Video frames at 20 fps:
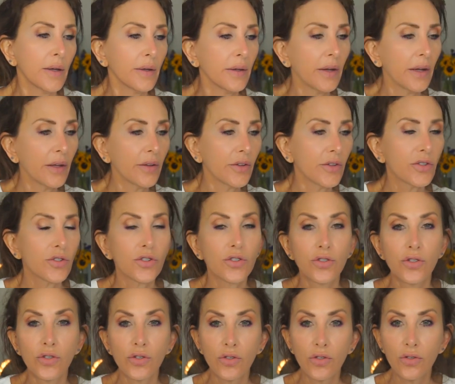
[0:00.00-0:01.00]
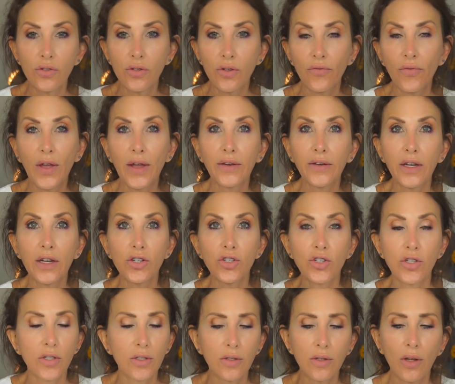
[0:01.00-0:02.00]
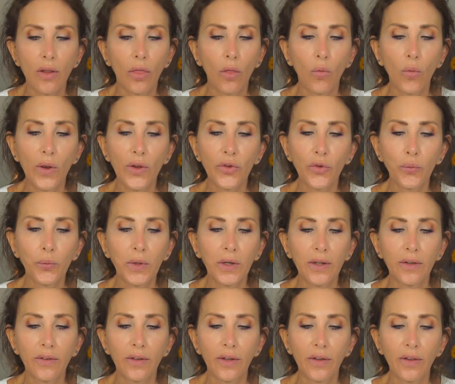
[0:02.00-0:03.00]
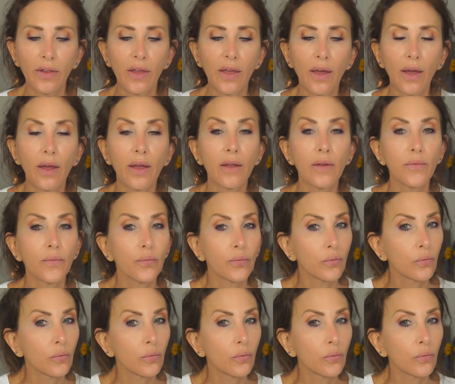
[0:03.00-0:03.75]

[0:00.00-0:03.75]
now let's do the foundation, the Westman Atelier.